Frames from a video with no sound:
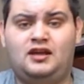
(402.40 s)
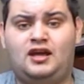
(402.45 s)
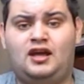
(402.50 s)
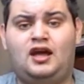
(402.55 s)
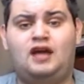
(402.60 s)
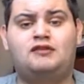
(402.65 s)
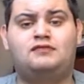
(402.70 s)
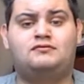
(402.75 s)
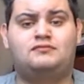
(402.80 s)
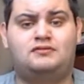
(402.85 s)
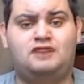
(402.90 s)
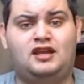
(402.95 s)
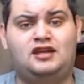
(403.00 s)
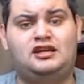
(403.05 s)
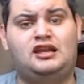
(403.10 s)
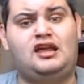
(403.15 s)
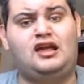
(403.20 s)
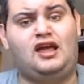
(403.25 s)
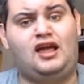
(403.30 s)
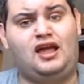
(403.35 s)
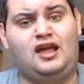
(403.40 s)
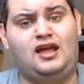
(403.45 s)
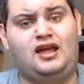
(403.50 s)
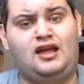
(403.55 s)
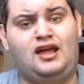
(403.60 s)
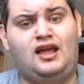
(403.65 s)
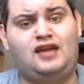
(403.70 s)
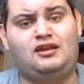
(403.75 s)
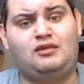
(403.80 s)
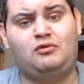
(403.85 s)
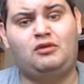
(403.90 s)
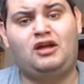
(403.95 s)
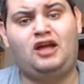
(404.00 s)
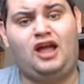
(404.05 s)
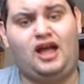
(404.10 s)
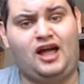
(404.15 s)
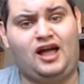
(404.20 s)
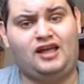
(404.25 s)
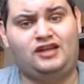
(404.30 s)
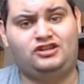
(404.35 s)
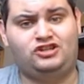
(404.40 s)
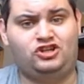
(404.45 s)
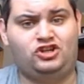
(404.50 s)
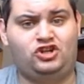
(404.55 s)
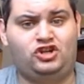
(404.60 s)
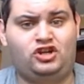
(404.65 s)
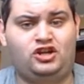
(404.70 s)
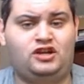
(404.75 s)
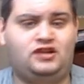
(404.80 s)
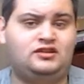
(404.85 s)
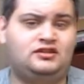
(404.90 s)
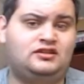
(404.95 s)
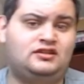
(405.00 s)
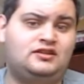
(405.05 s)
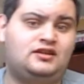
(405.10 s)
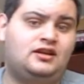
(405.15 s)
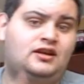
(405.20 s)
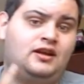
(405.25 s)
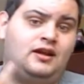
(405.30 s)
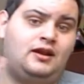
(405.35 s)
it did what it had to, and